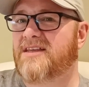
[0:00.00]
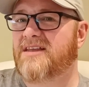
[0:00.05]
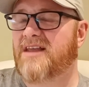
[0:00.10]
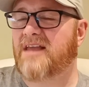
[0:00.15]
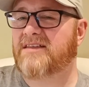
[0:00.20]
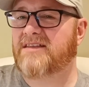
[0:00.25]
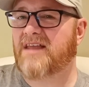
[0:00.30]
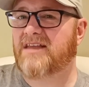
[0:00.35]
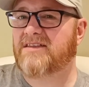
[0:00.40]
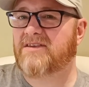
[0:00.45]
say
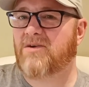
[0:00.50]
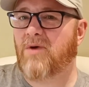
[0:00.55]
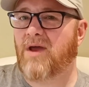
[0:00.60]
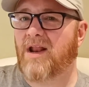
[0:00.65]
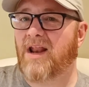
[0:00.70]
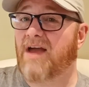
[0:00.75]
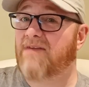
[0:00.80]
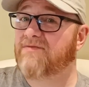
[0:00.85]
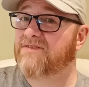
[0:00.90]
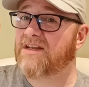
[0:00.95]
it's
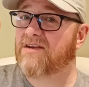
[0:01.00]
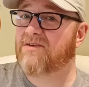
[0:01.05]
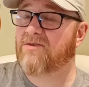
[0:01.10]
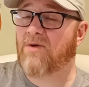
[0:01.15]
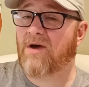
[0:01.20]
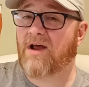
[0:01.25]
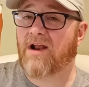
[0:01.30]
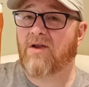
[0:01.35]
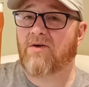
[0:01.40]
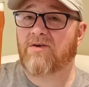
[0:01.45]
quite light. I've seen
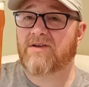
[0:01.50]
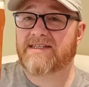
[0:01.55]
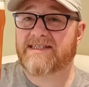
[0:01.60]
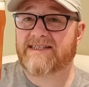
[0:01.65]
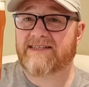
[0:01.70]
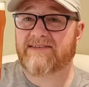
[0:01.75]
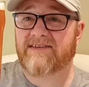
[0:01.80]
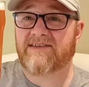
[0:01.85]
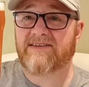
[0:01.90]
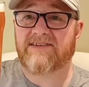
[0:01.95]
quite a lot
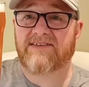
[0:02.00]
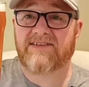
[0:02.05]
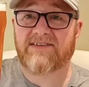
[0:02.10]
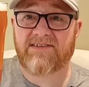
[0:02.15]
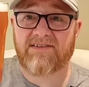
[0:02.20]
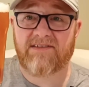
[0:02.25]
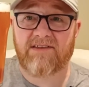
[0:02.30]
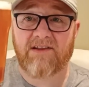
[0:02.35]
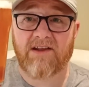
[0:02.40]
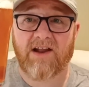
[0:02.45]

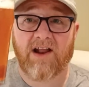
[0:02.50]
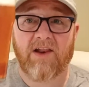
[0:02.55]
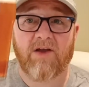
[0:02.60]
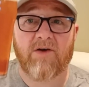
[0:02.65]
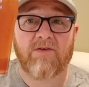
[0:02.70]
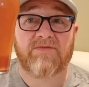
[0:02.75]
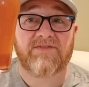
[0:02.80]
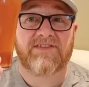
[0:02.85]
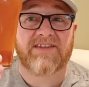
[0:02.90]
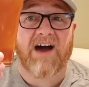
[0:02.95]

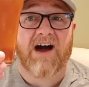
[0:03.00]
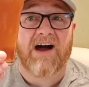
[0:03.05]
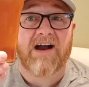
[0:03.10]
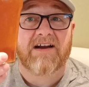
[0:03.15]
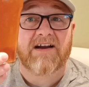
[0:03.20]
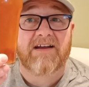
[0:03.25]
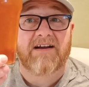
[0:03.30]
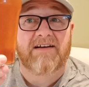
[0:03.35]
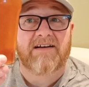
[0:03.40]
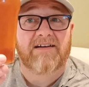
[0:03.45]
of
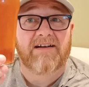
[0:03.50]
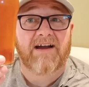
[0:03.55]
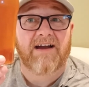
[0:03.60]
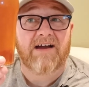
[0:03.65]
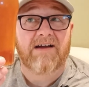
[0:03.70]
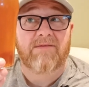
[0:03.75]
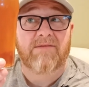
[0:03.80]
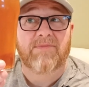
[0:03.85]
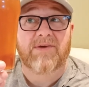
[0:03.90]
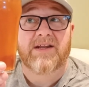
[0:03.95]
darker
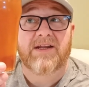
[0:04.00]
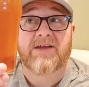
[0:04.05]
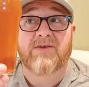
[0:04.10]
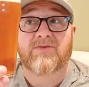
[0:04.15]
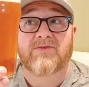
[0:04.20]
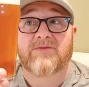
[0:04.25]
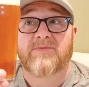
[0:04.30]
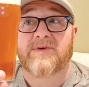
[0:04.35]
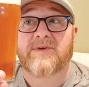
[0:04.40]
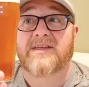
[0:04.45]
amber
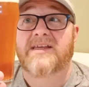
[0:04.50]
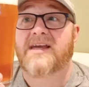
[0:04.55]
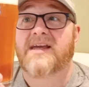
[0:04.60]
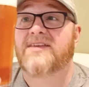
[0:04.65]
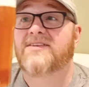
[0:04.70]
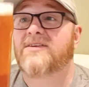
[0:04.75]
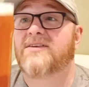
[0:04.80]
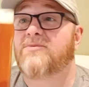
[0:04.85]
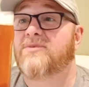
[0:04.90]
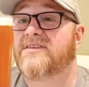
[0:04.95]
ales. But
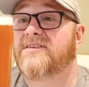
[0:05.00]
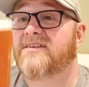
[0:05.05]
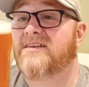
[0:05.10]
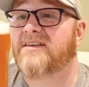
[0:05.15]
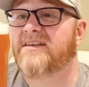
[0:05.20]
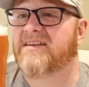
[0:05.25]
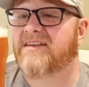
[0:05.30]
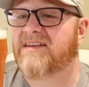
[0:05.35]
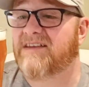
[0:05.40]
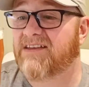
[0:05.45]
yes, I would
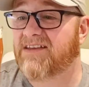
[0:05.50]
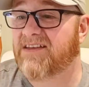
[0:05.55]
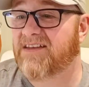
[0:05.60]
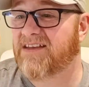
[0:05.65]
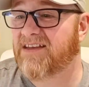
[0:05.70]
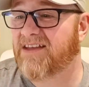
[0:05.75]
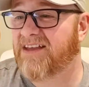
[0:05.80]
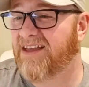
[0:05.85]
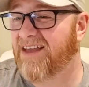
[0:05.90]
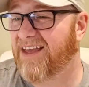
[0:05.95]
say
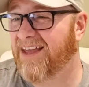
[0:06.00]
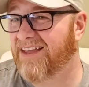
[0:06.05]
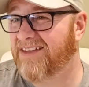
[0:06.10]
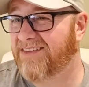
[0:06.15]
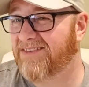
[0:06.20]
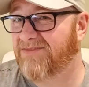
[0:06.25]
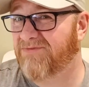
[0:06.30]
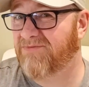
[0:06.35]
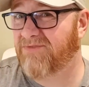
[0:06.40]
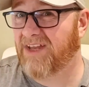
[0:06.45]

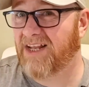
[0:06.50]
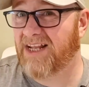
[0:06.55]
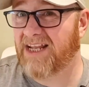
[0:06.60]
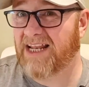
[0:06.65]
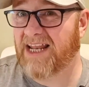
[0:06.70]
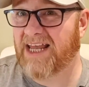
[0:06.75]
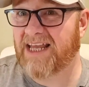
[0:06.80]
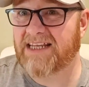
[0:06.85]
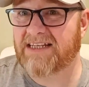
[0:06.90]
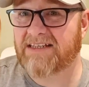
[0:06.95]
it's fairly
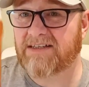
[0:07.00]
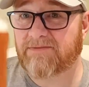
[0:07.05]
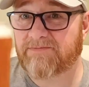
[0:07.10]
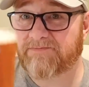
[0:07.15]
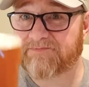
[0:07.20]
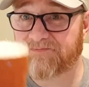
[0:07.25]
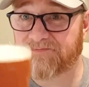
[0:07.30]
light